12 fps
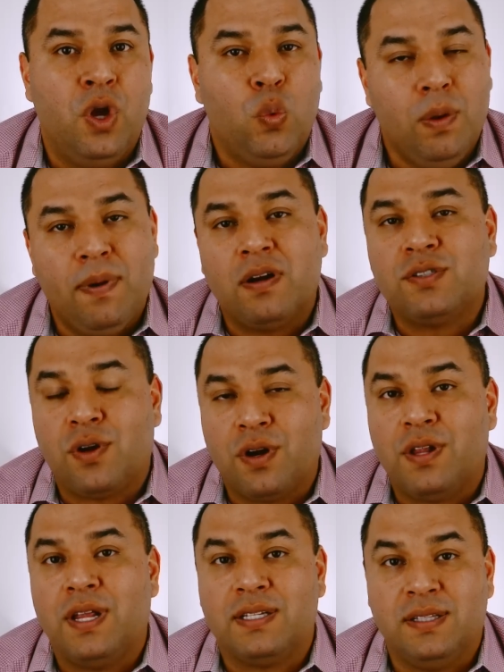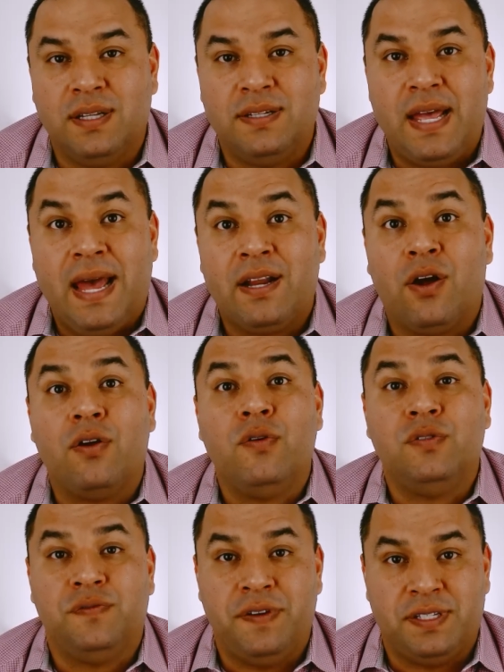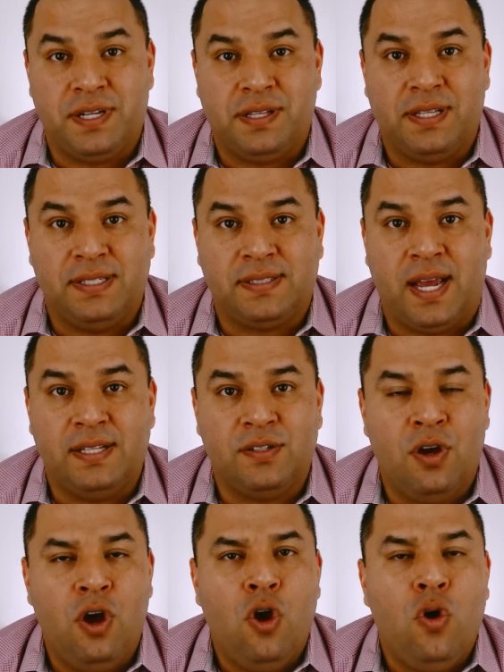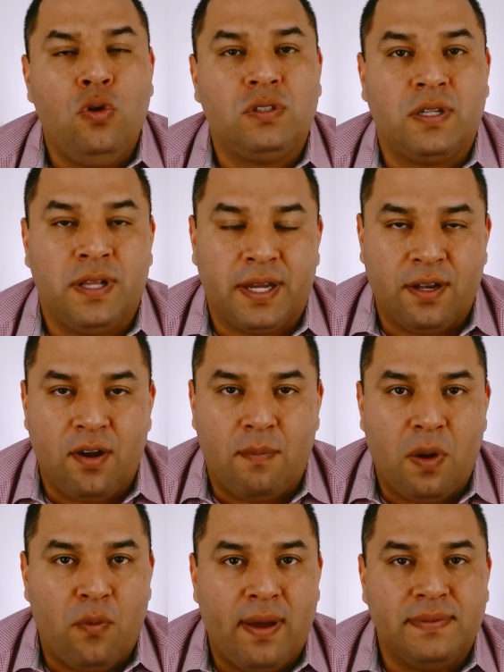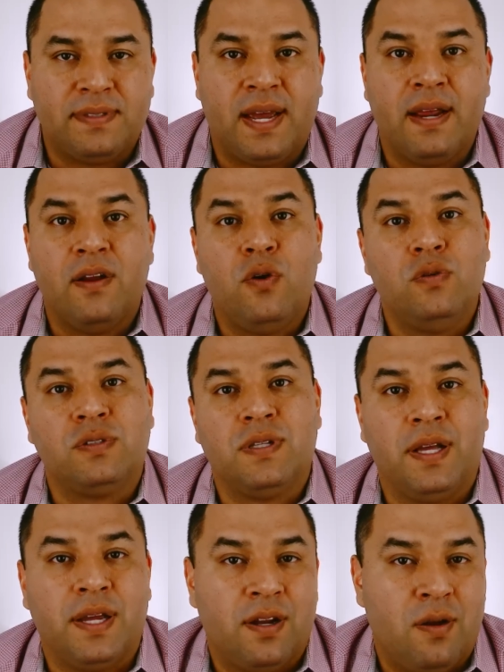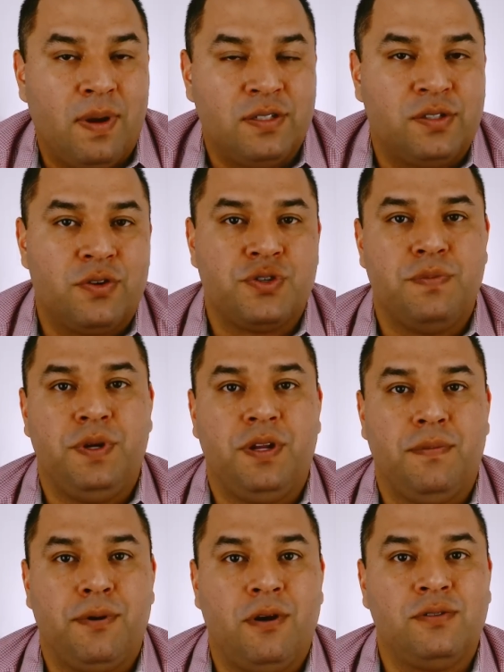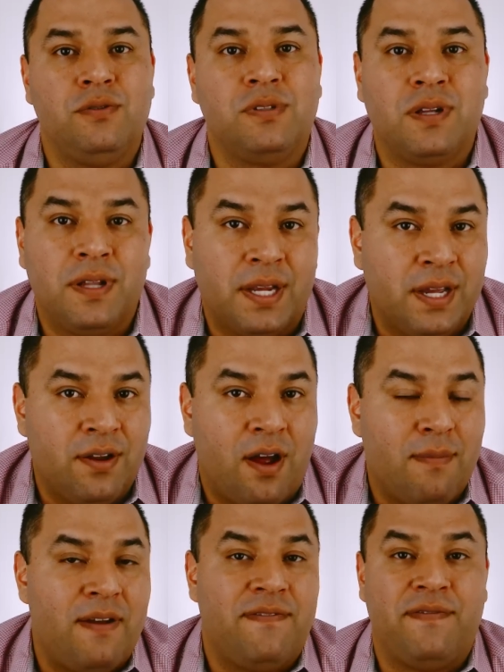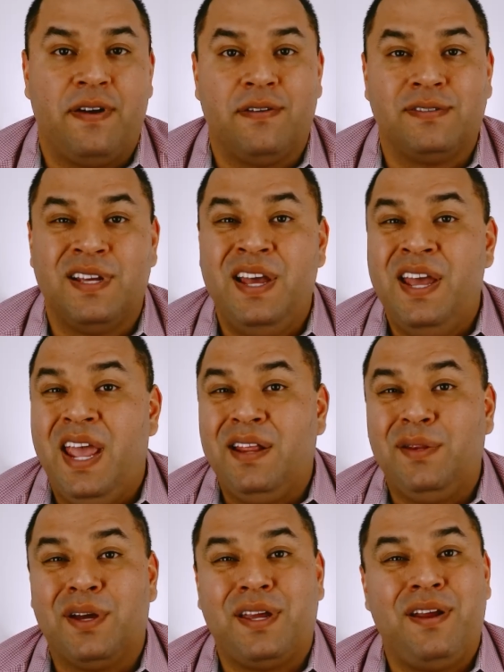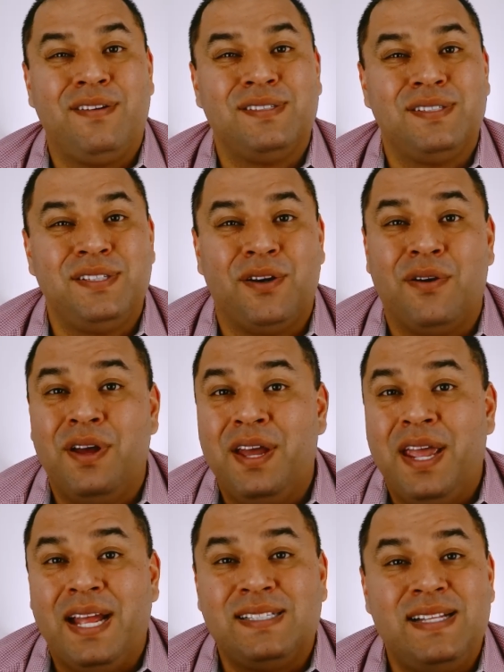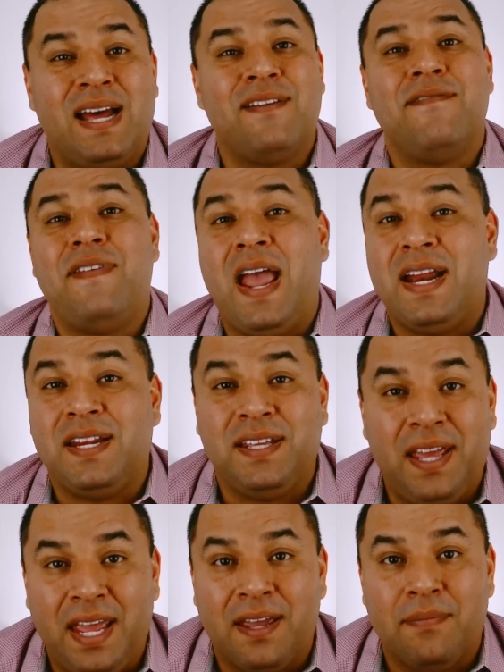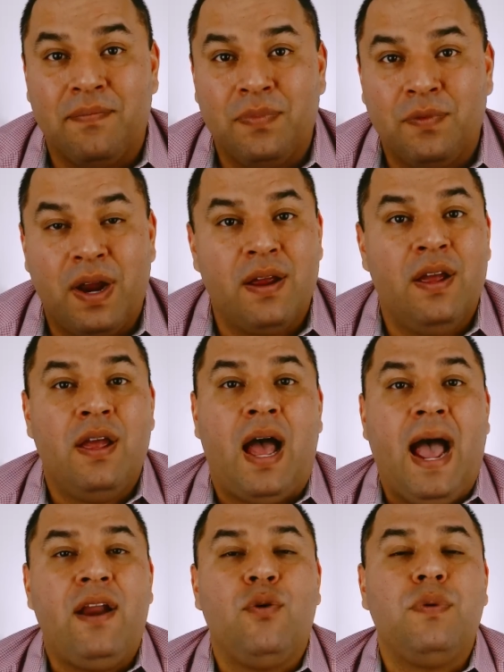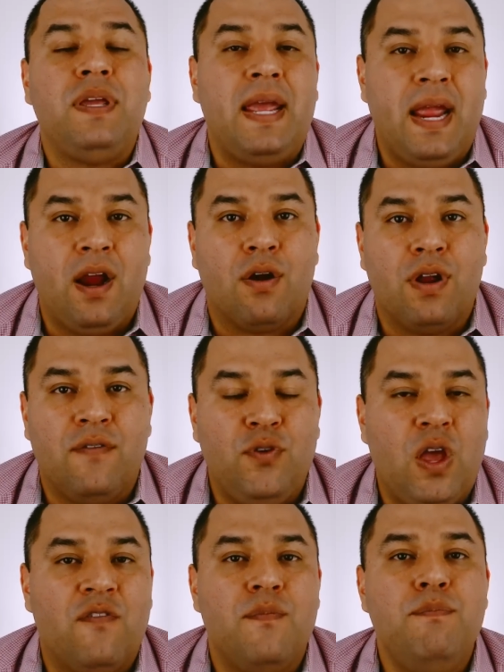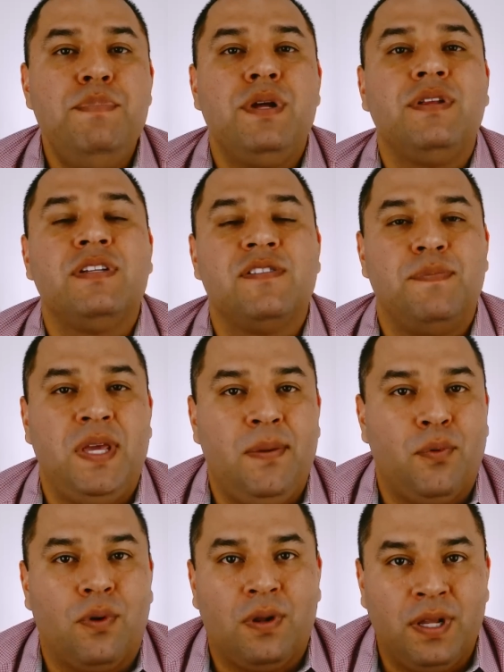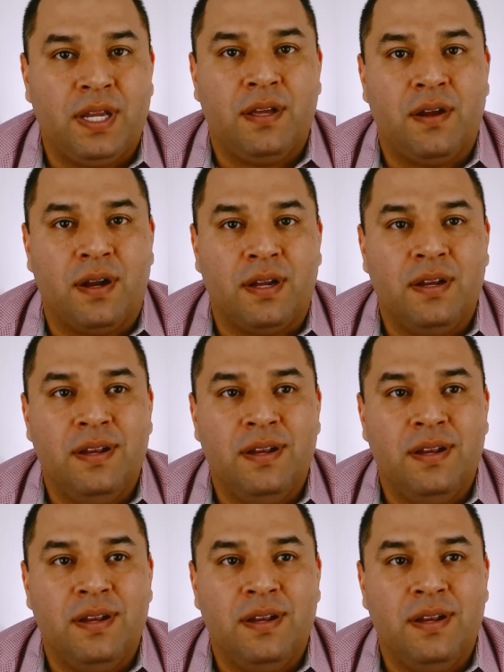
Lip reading: we better start collecting the data on who's visiting these sites, who's clicking on my website, who's clicking on my social media posts, who's clicking on my funnels. And look, here's the deal. It's not a vanity game, right? I don't care if you have millions of people clicking on it.